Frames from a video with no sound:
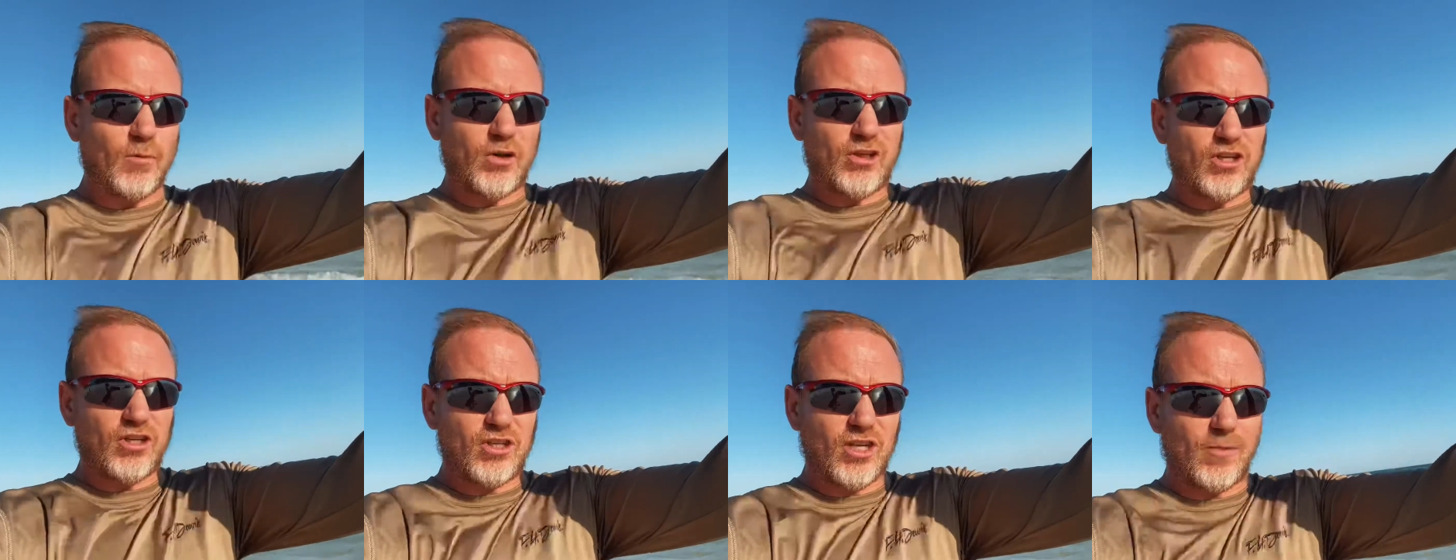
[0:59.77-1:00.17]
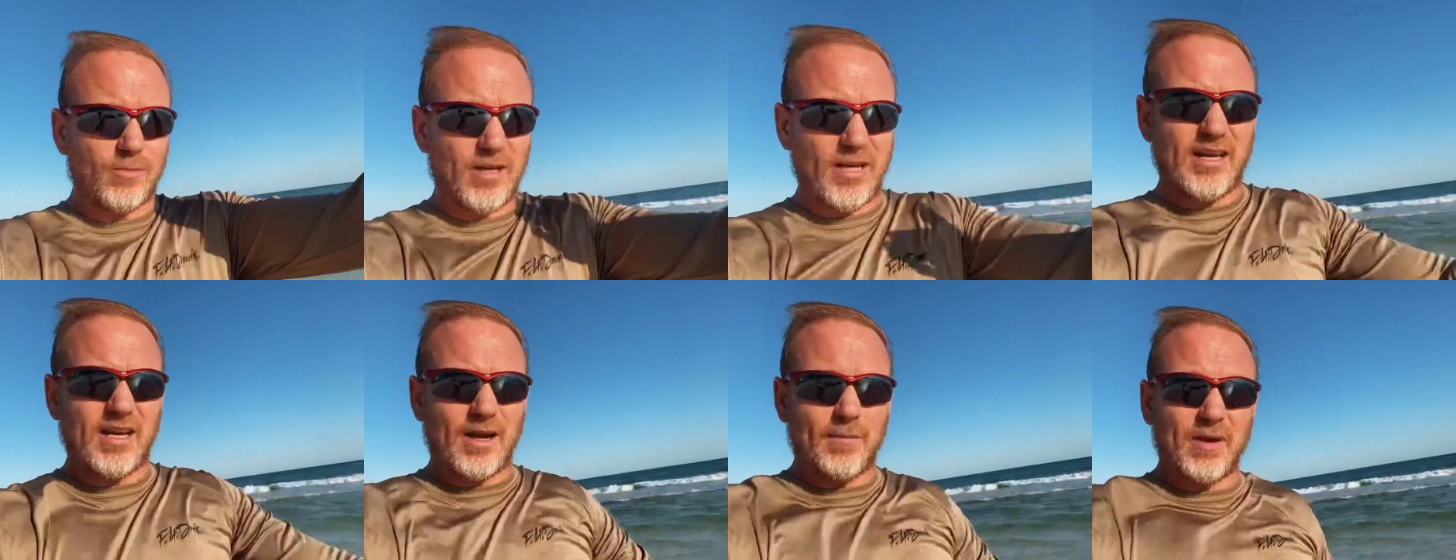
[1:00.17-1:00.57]
which is up
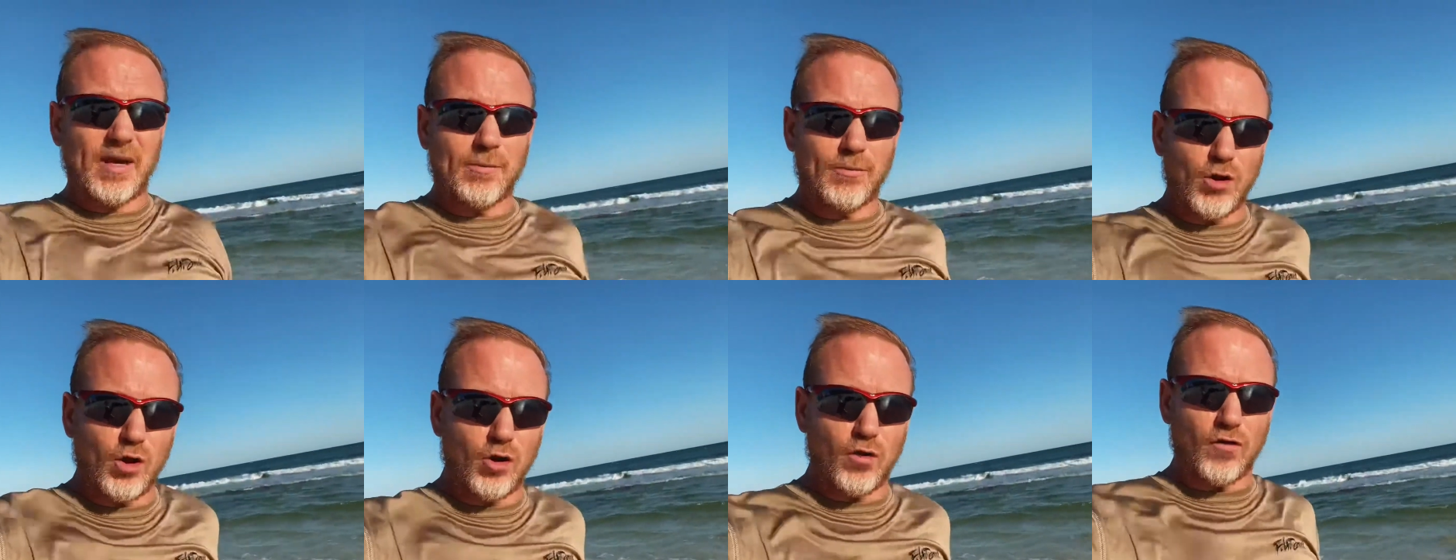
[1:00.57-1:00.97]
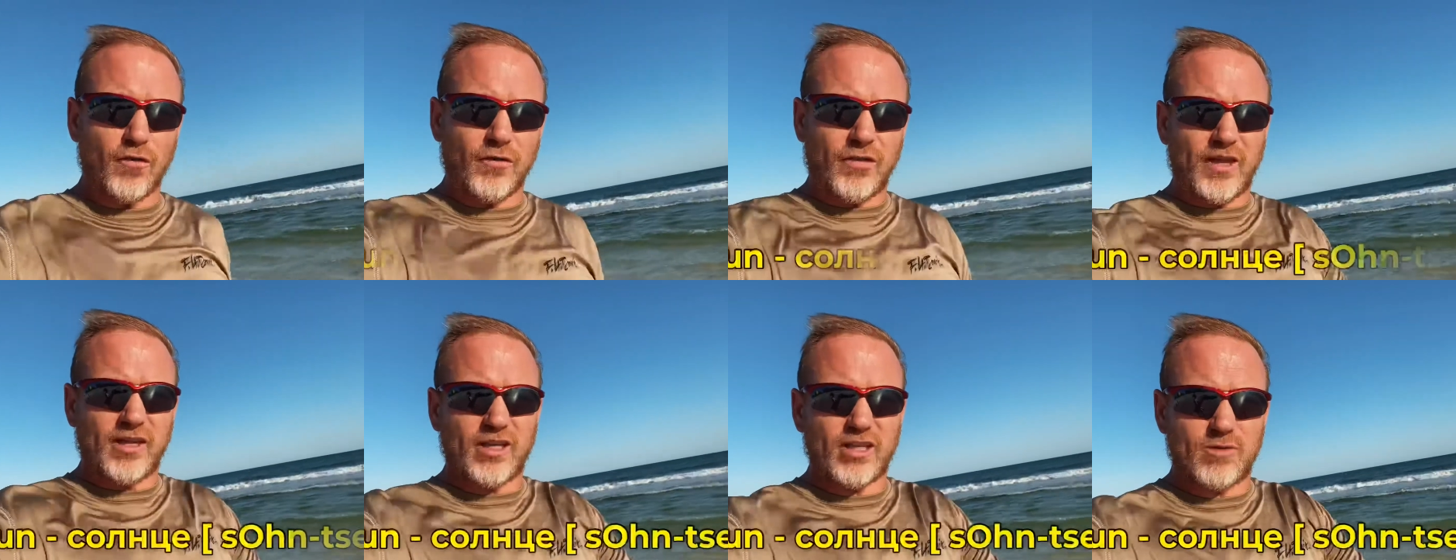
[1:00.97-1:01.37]
there, that big beautiful
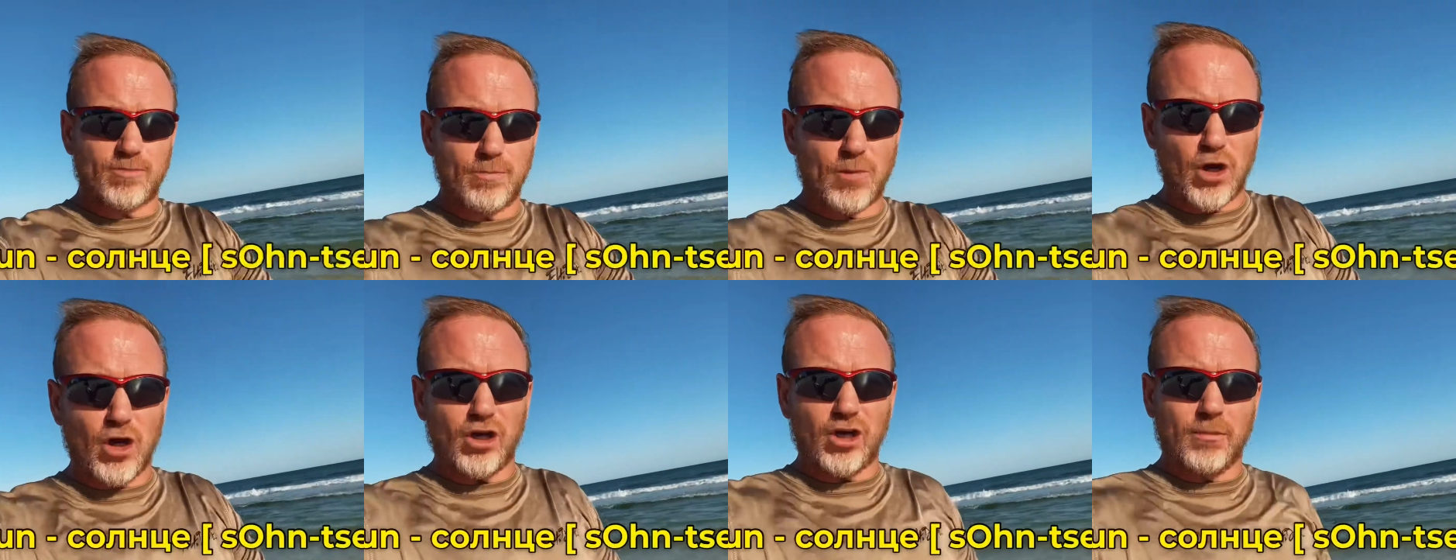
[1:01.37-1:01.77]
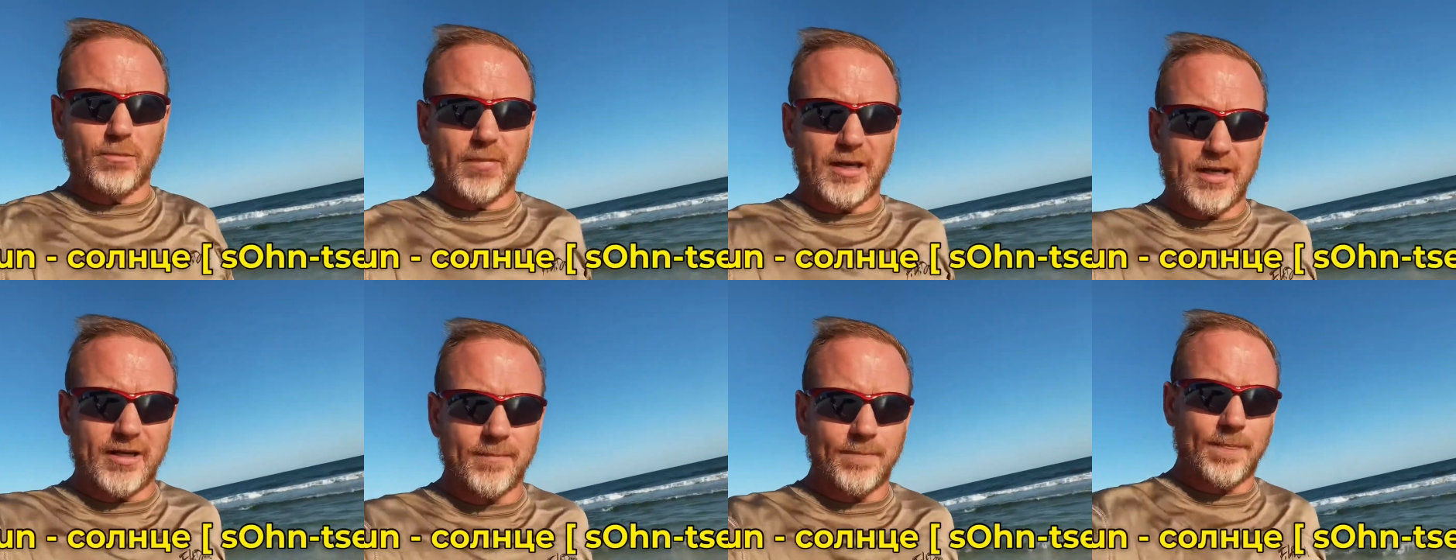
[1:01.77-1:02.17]
thing that's burning
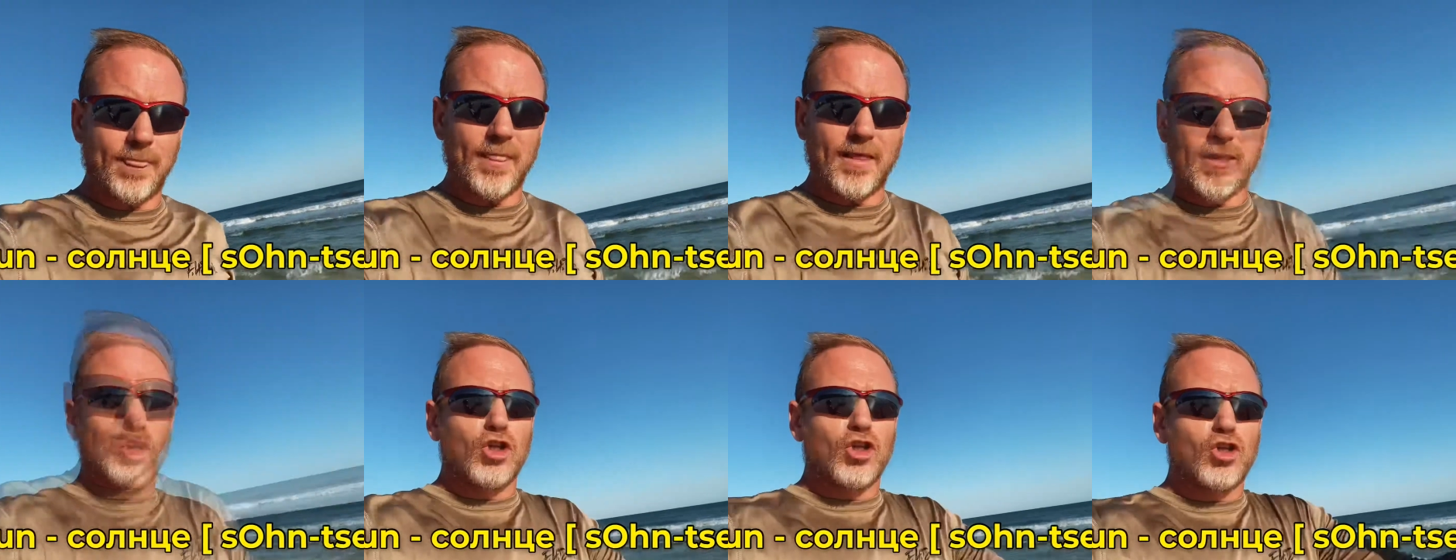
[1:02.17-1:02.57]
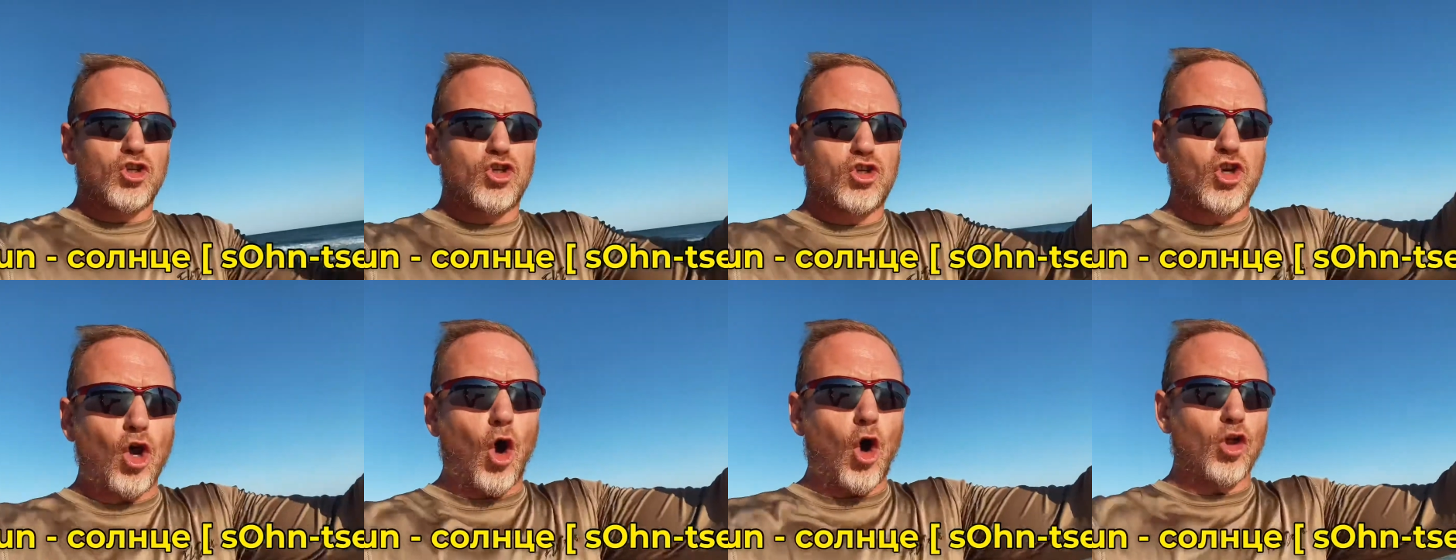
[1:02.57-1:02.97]
me.
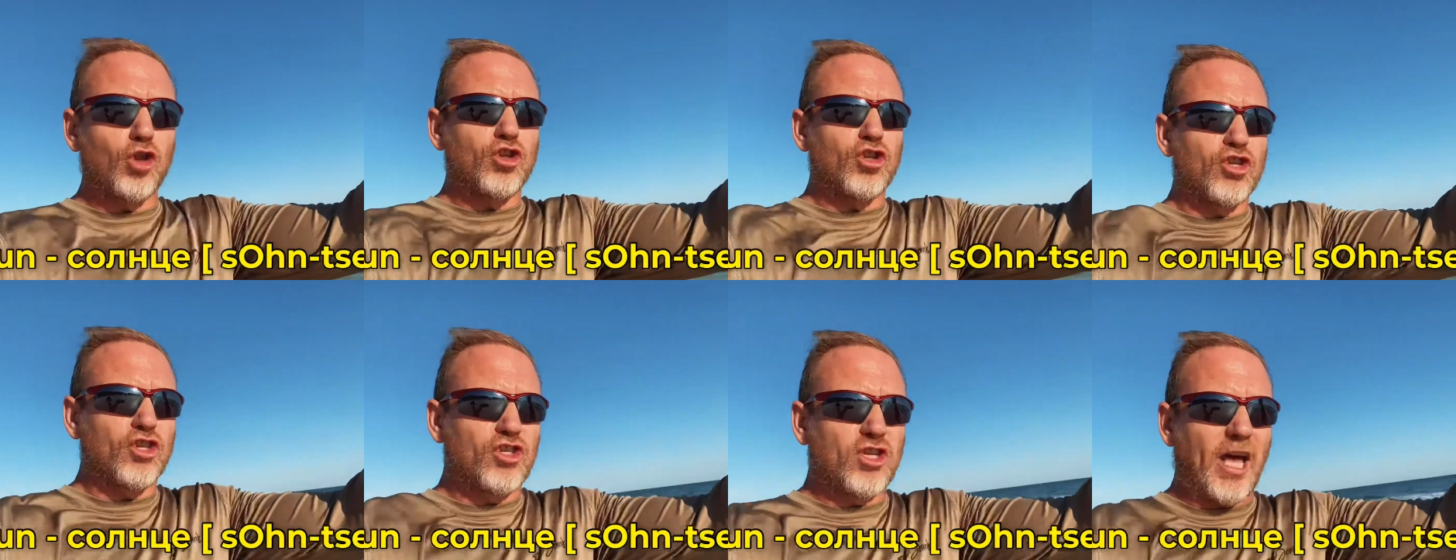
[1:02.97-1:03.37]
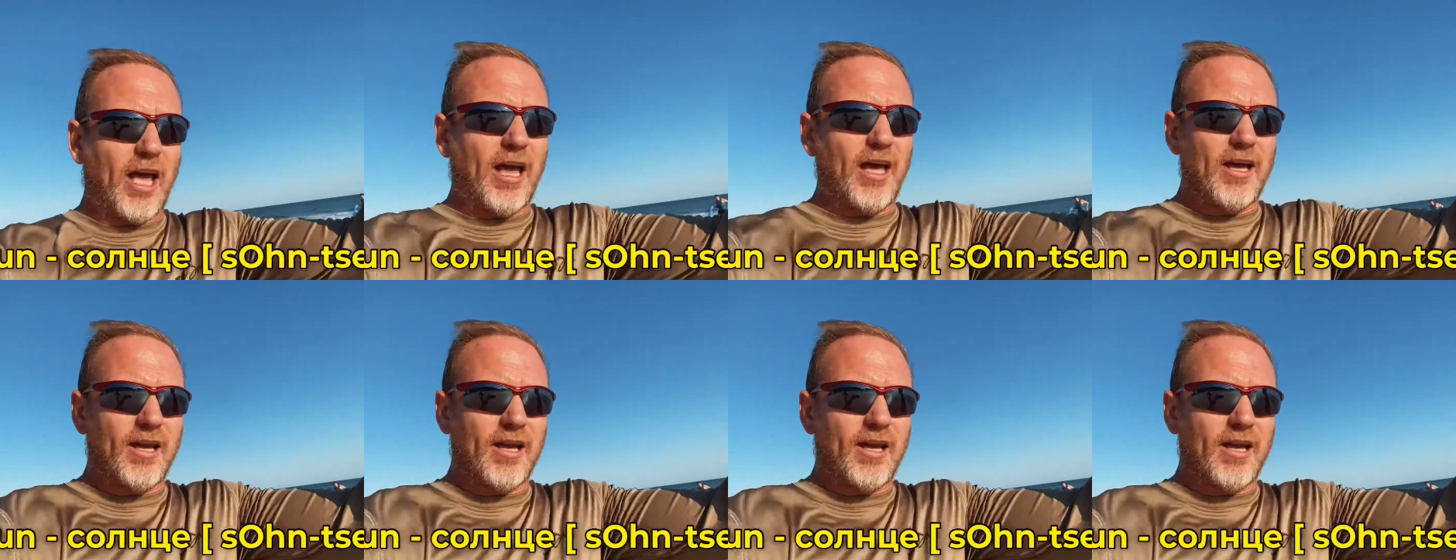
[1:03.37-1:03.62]
Sonse.